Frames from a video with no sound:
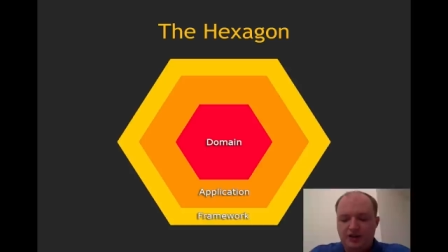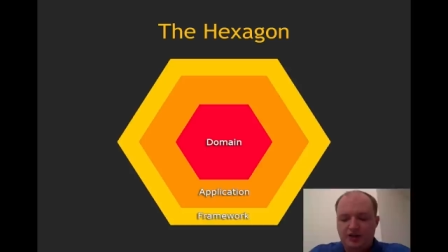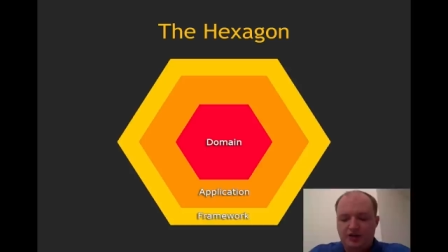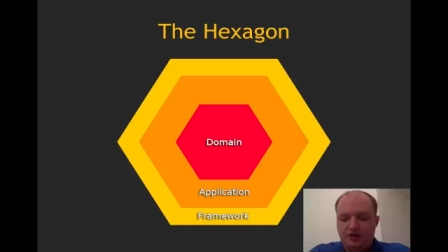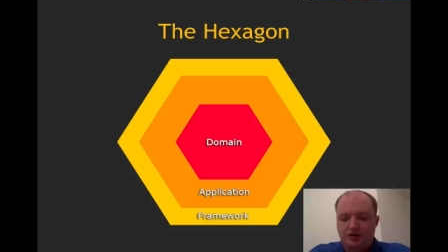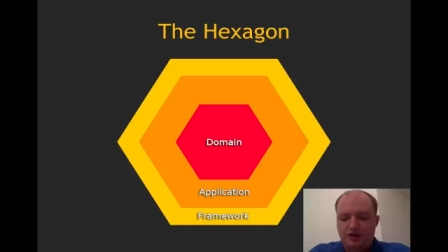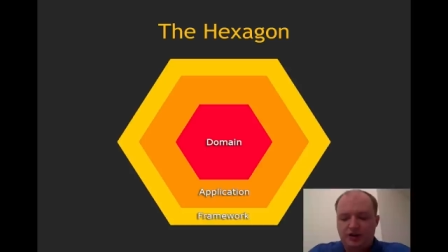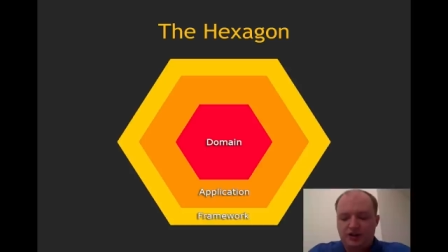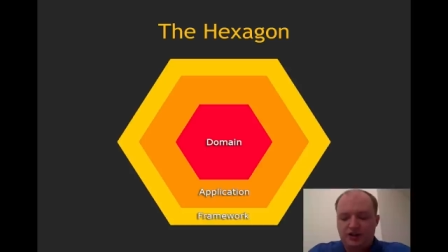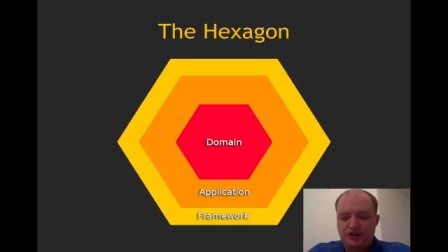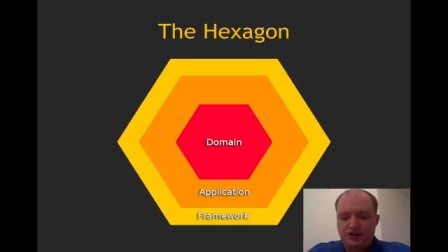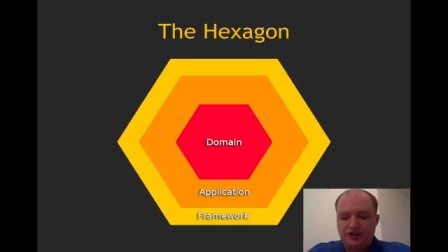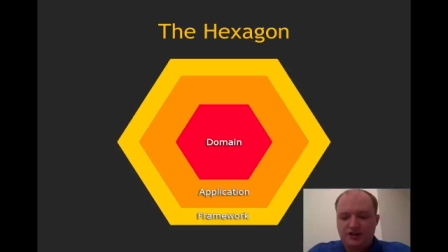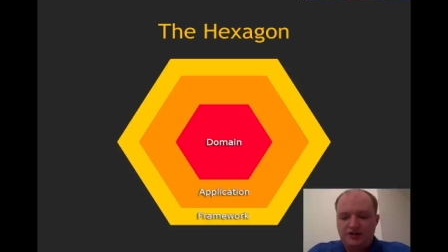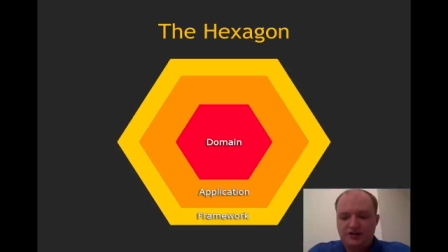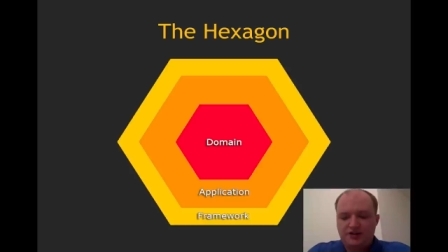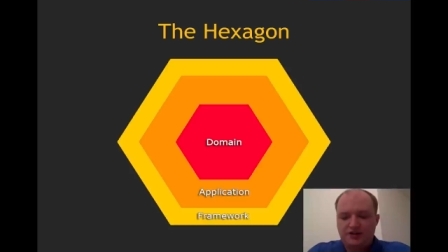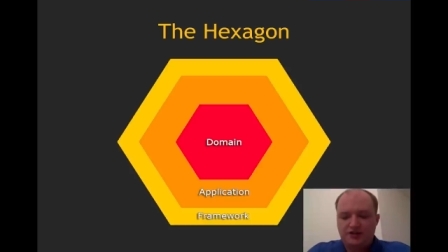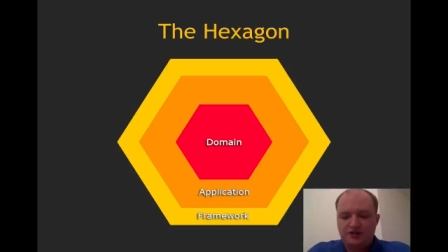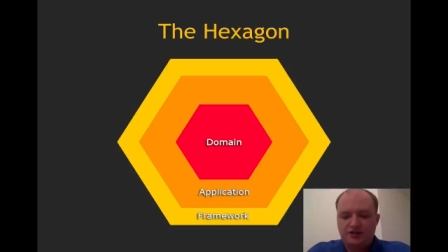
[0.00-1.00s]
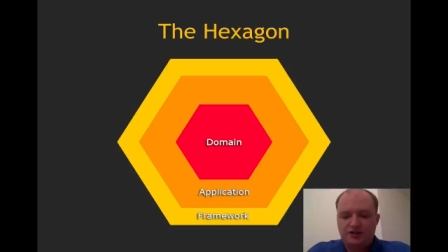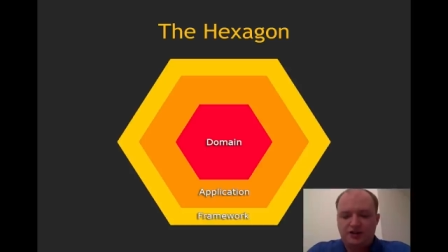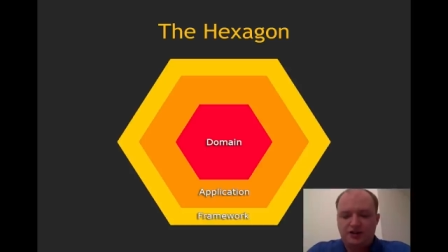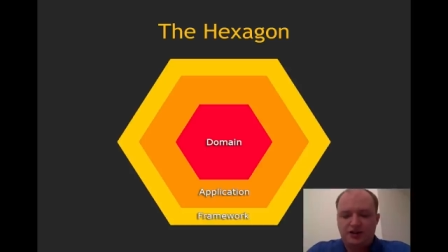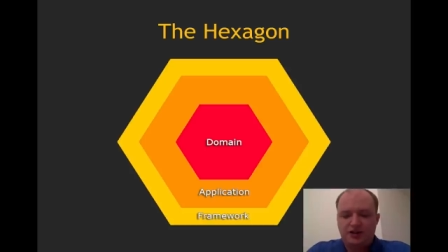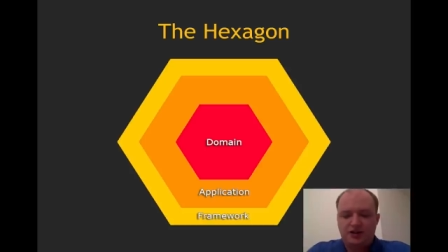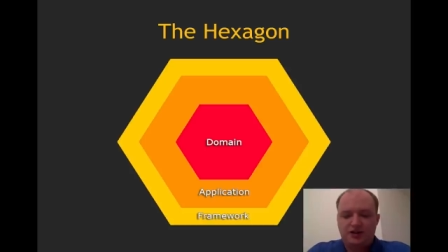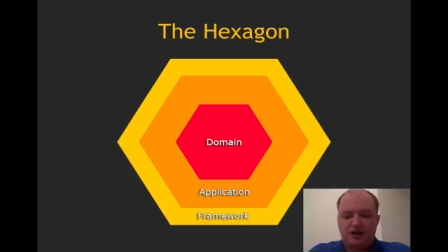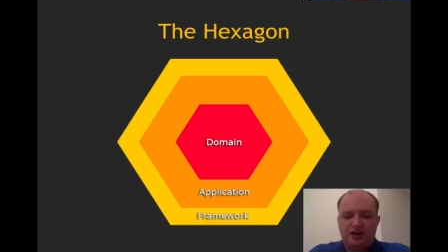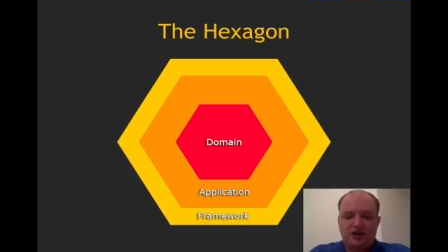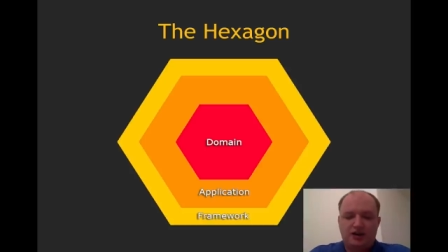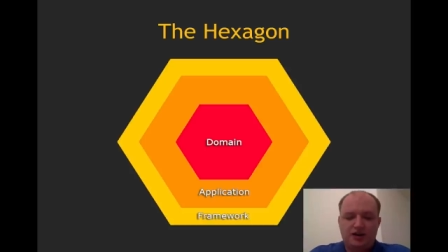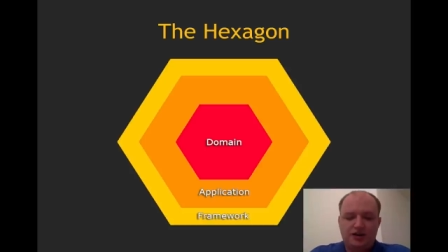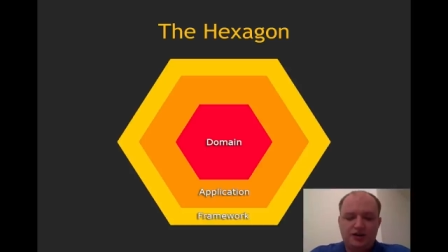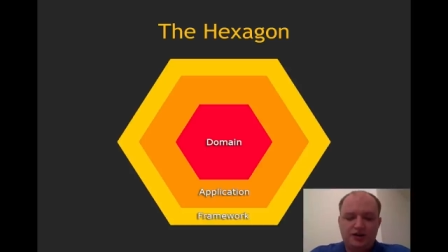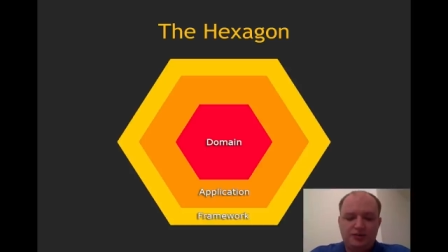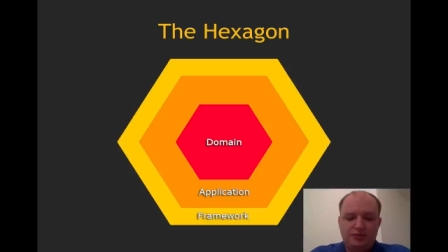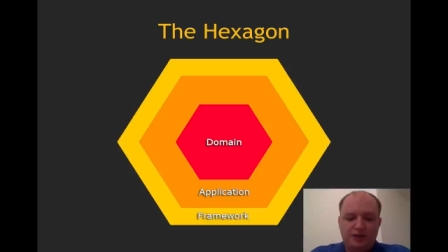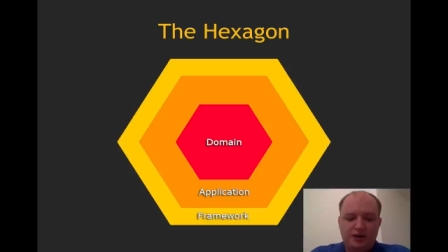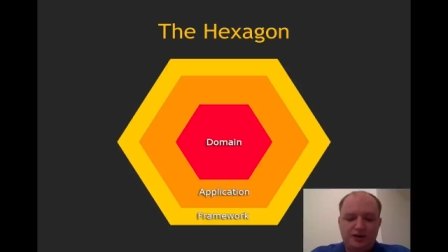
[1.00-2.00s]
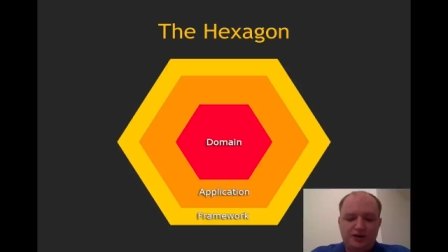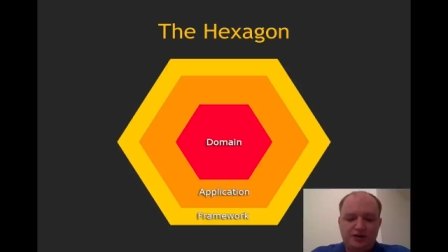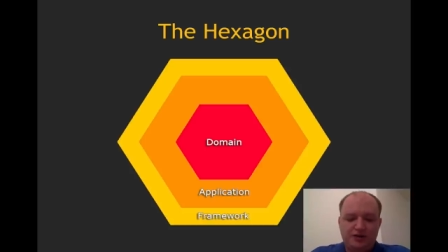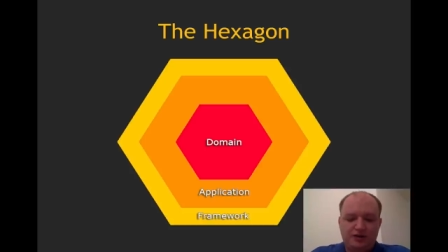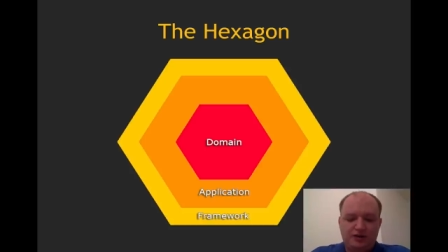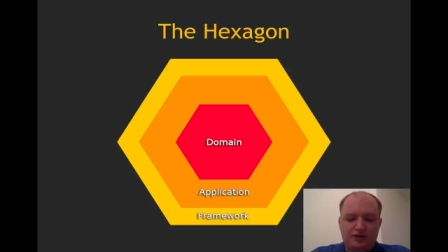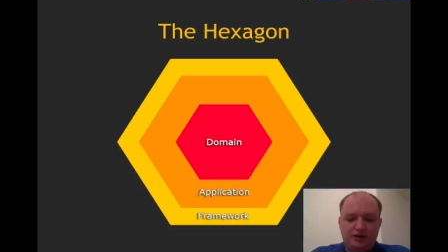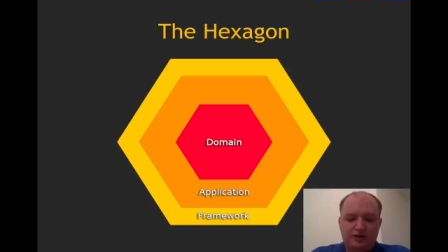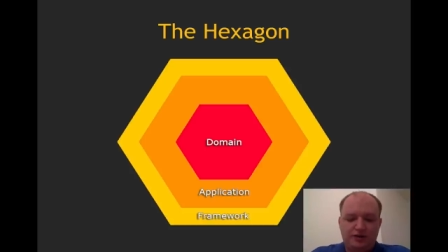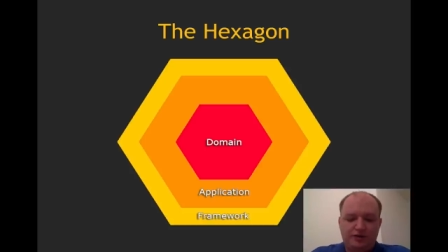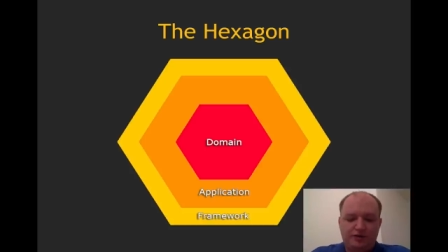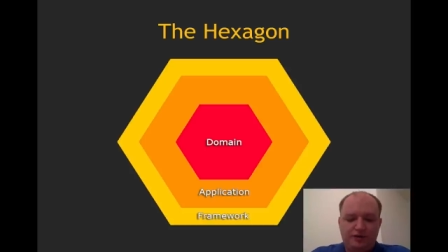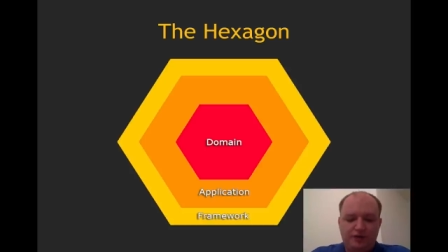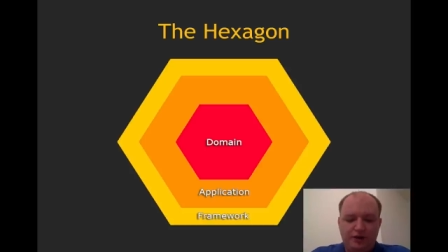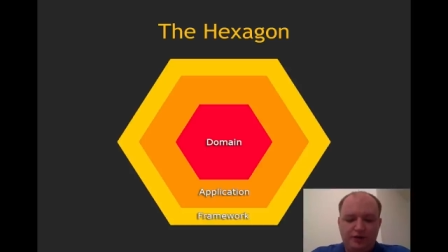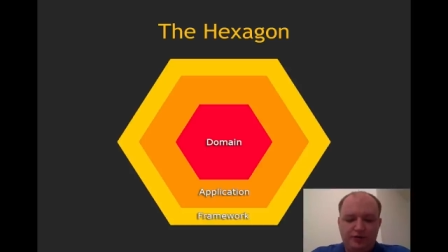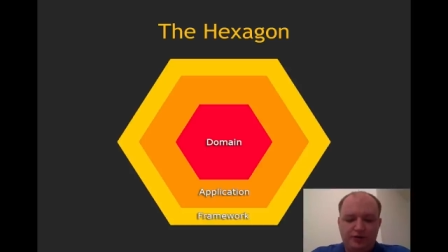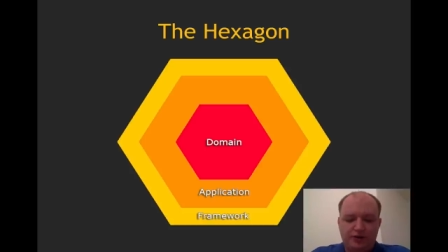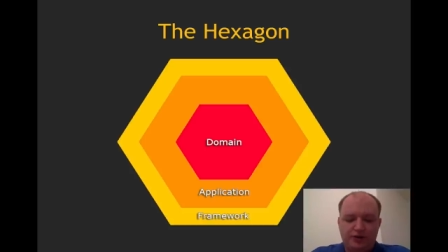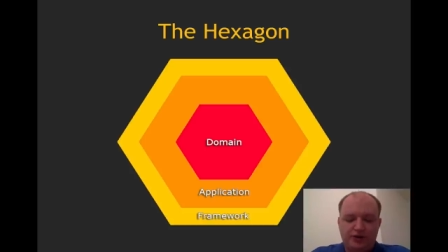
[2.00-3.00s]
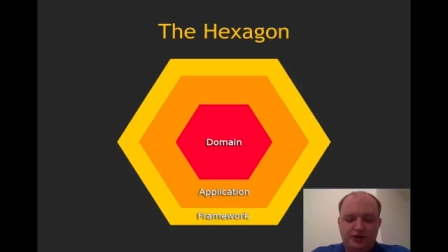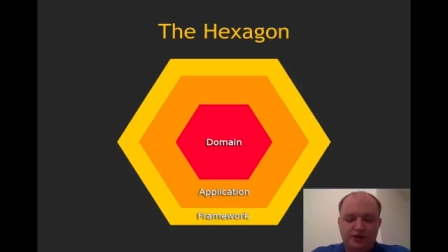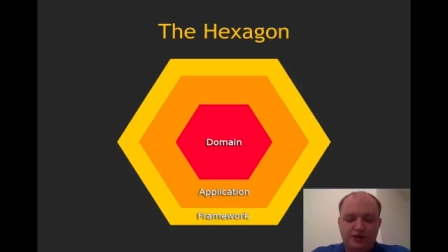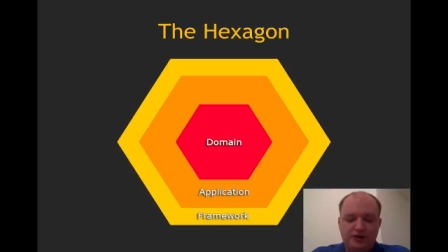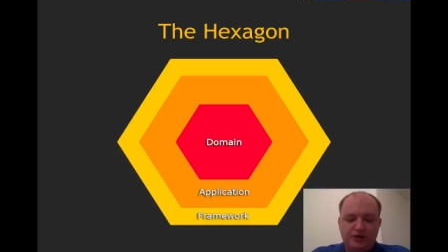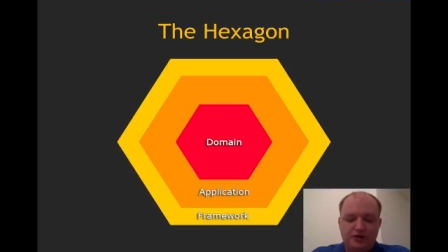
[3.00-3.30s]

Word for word: or at least they are dependent on the framework,